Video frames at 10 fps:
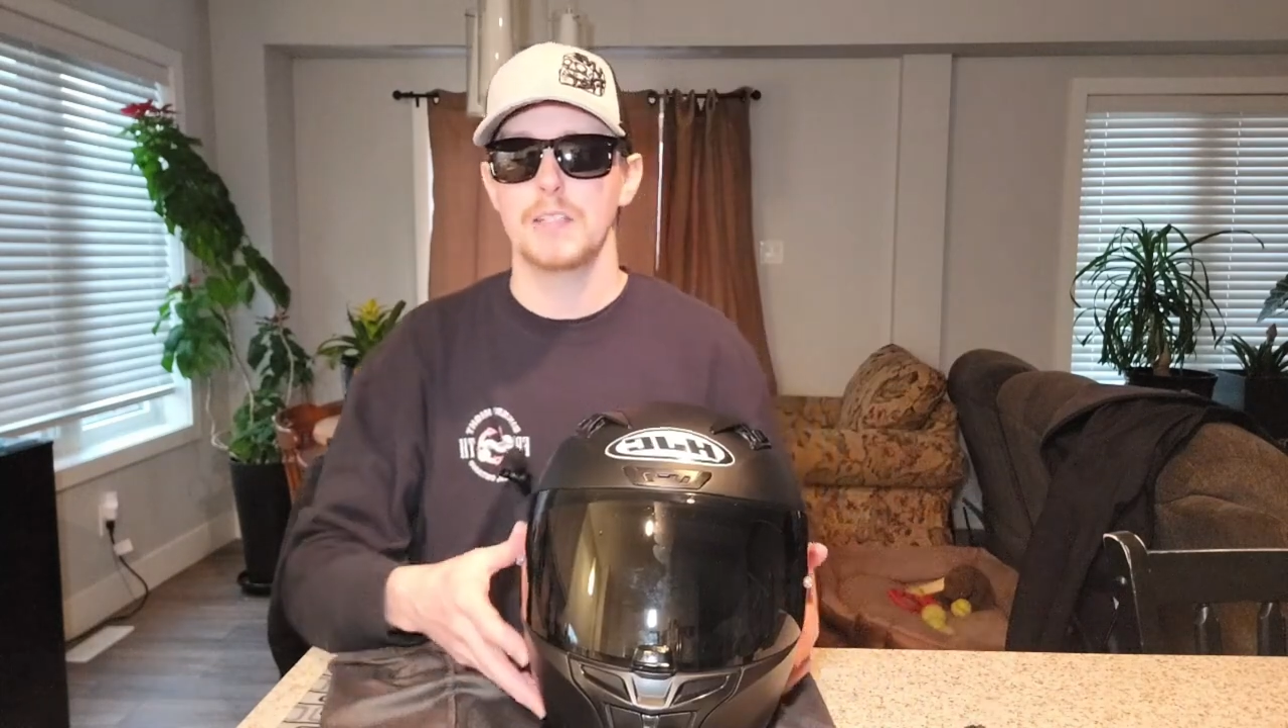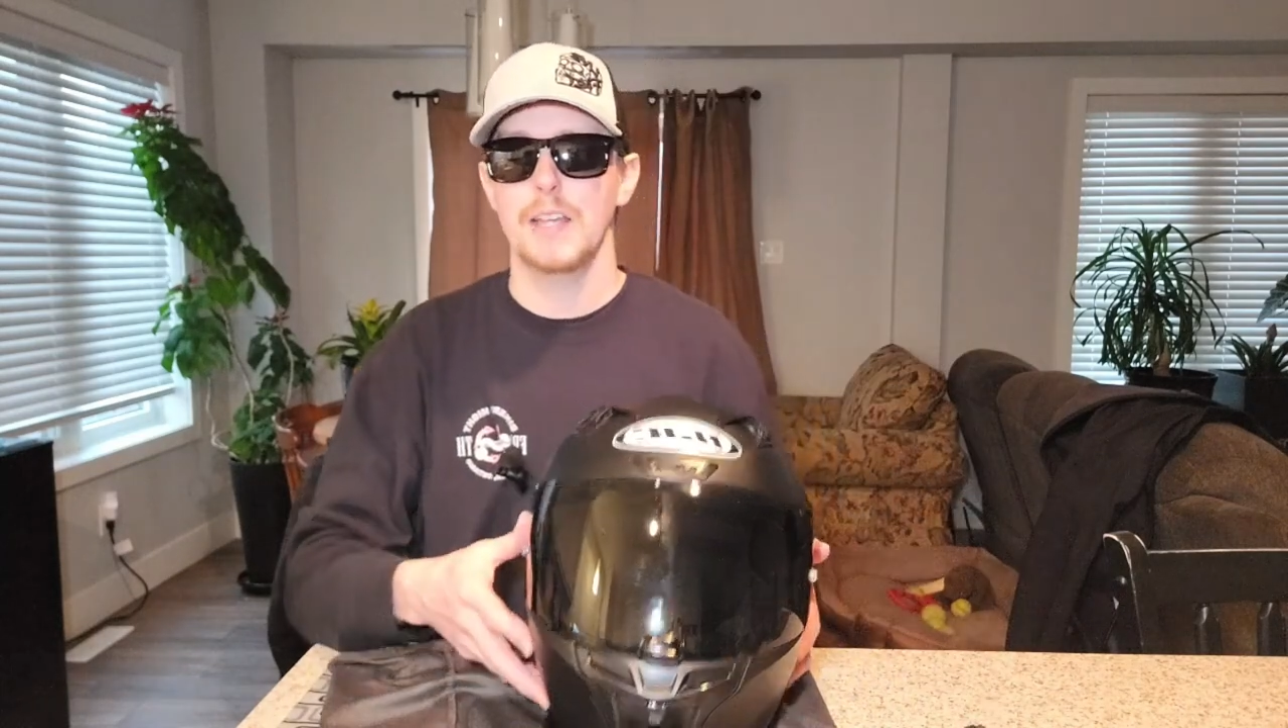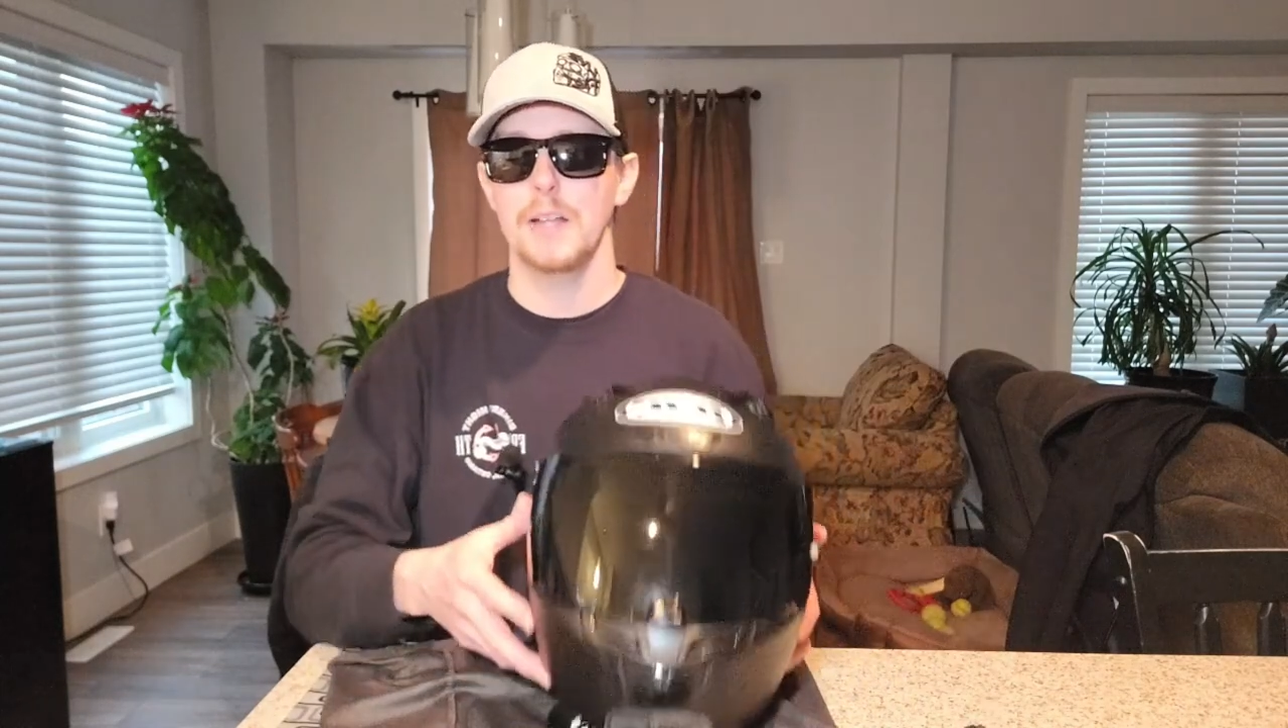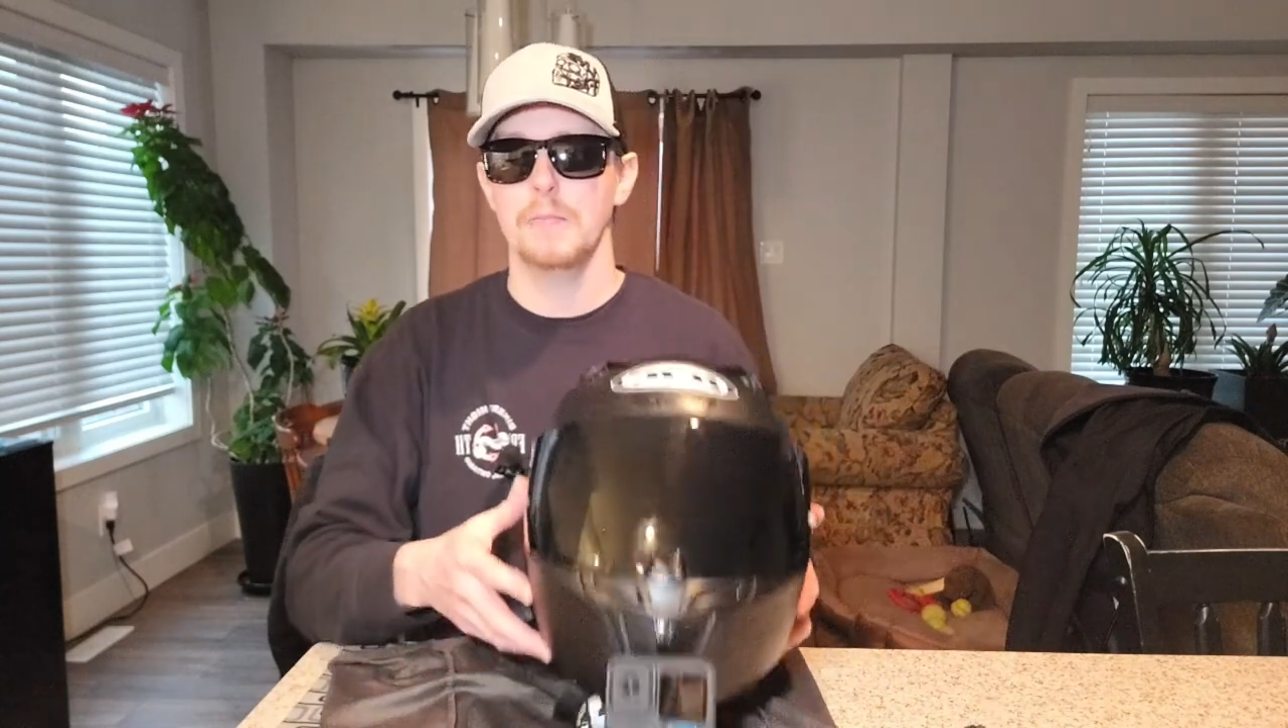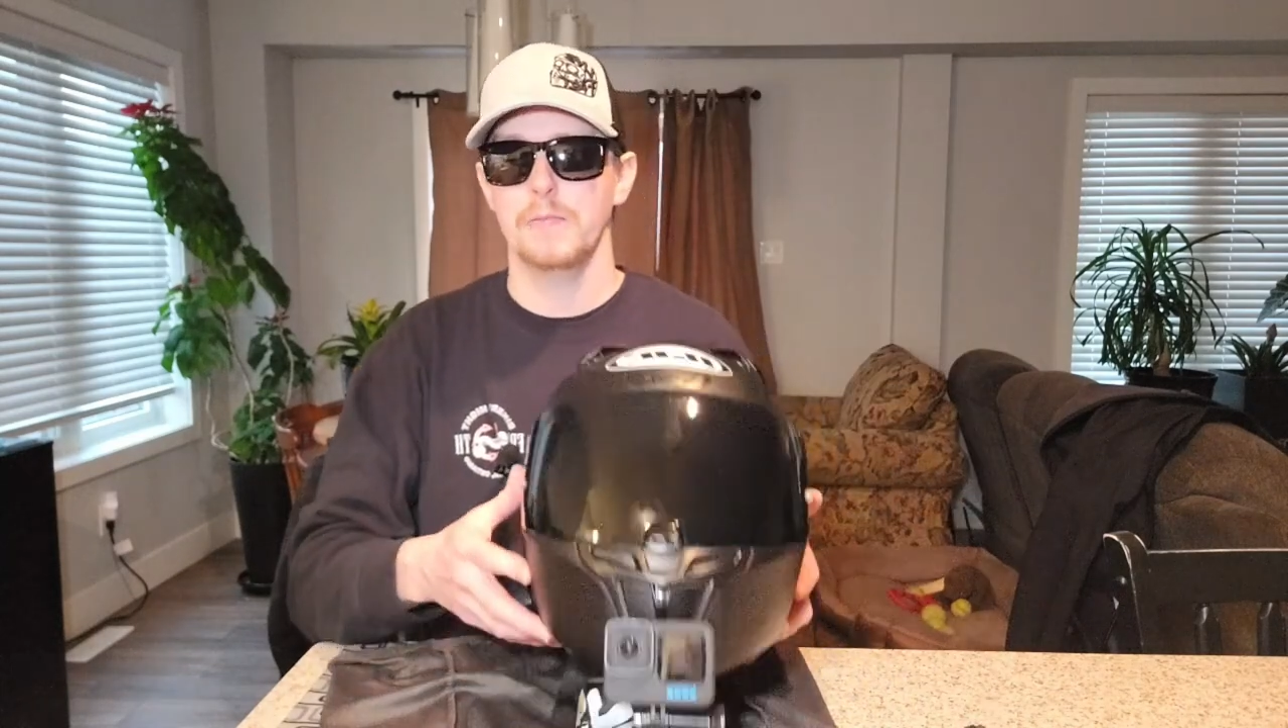
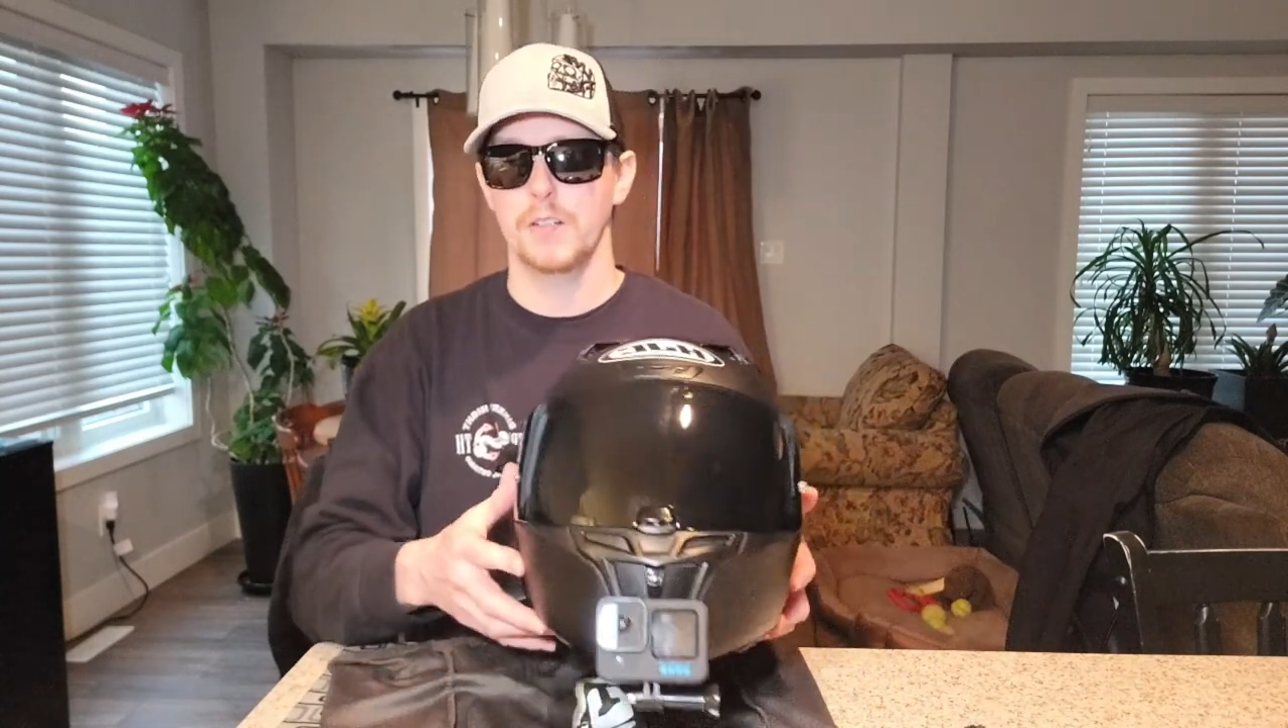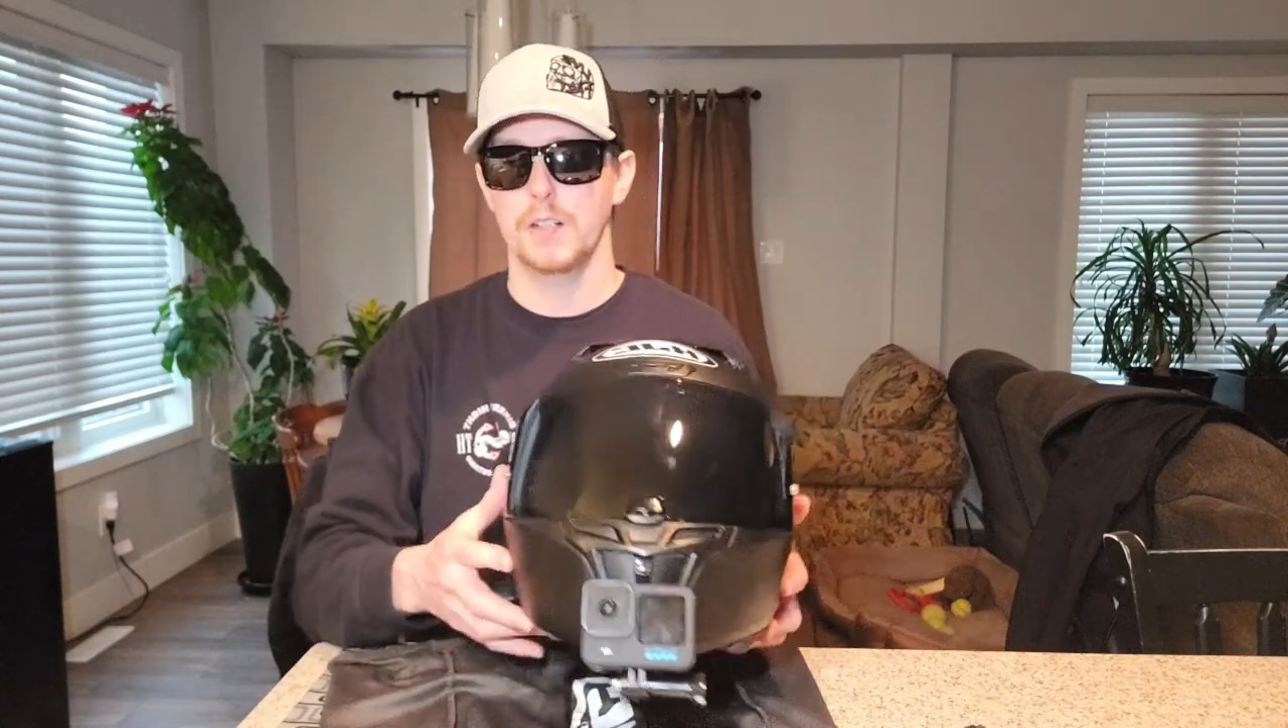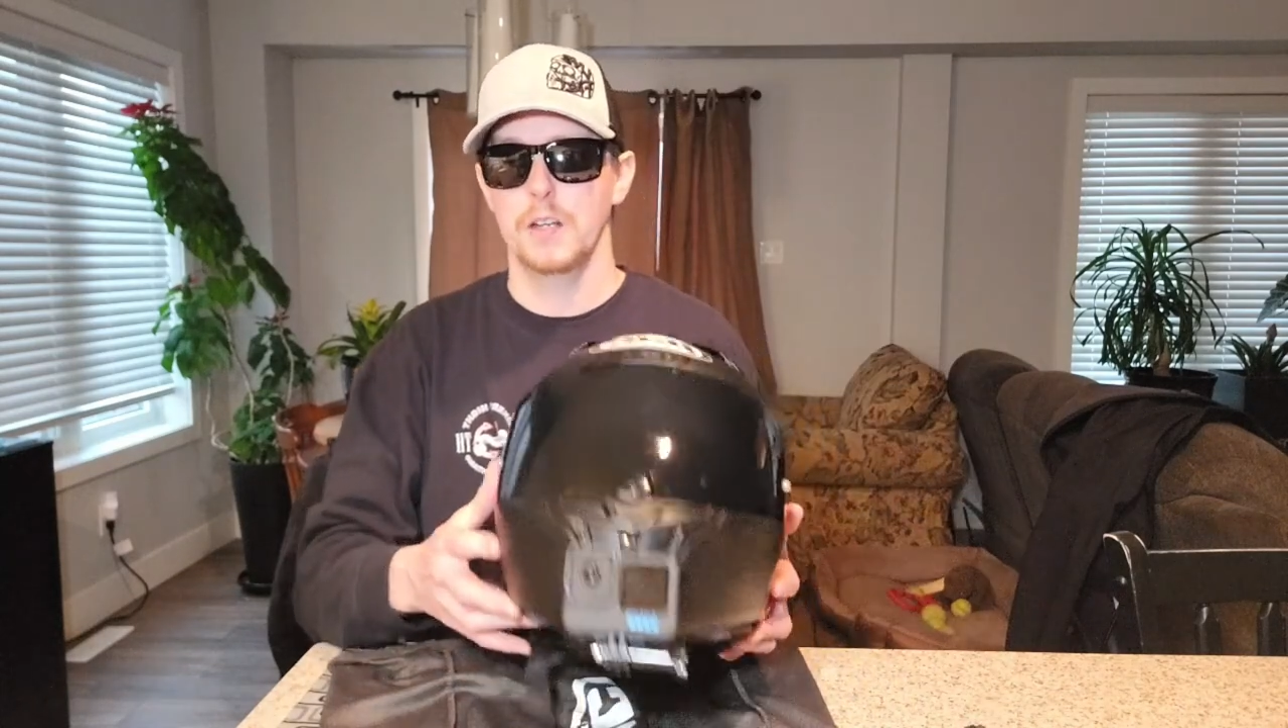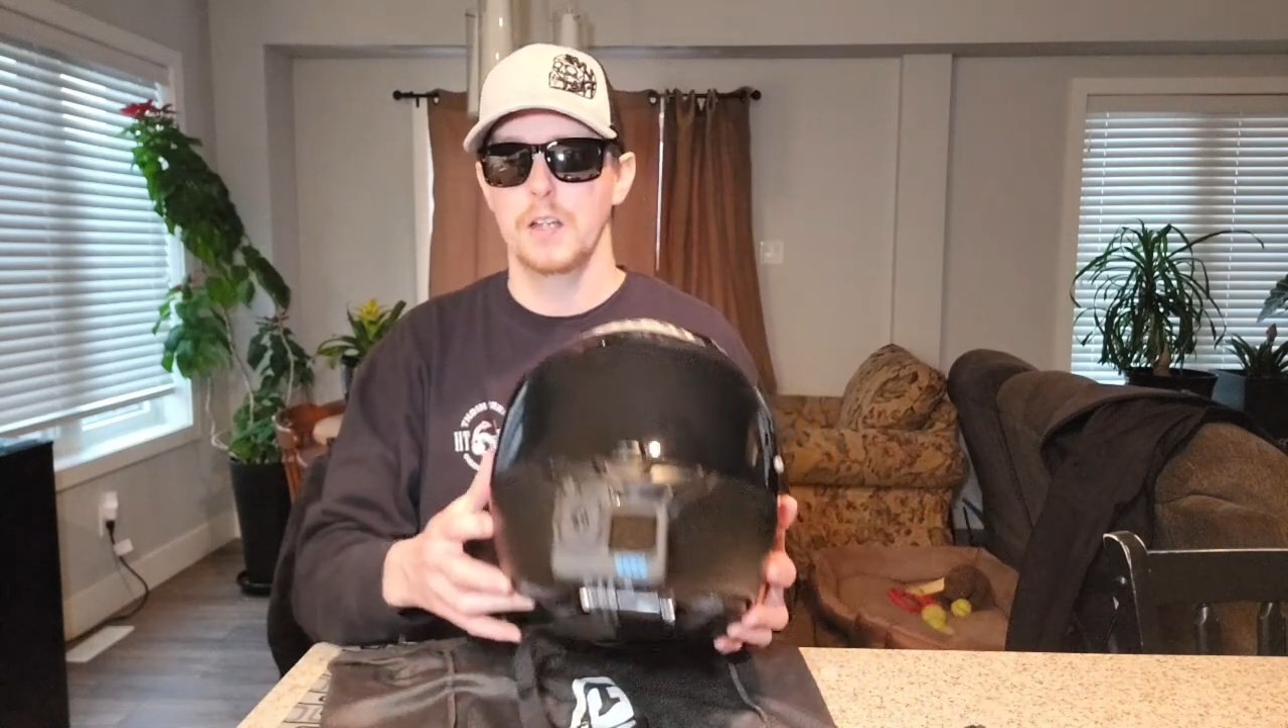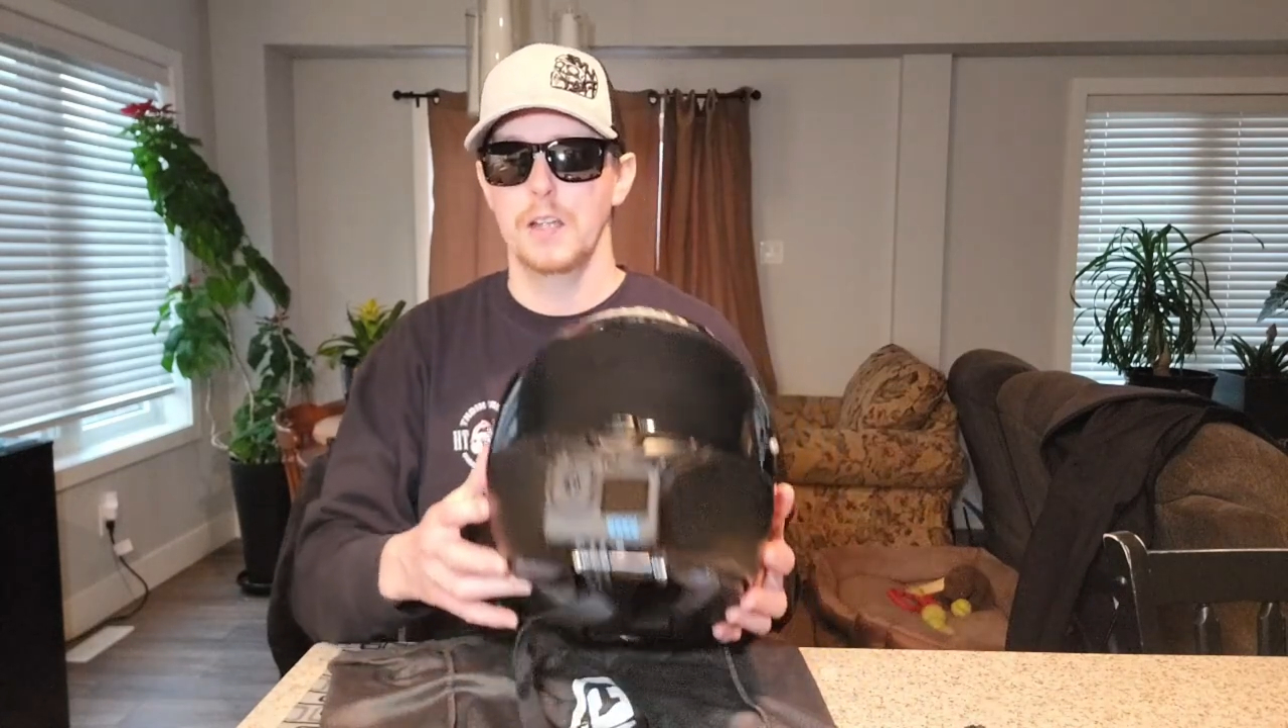setup
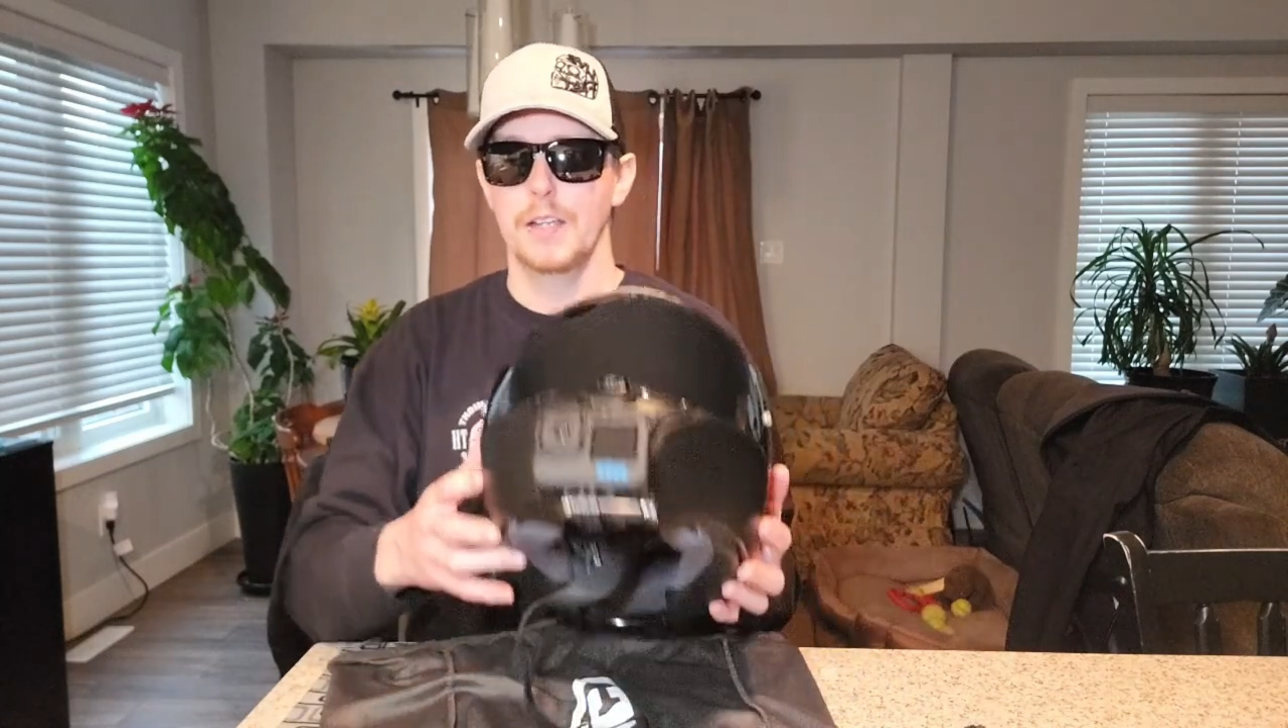for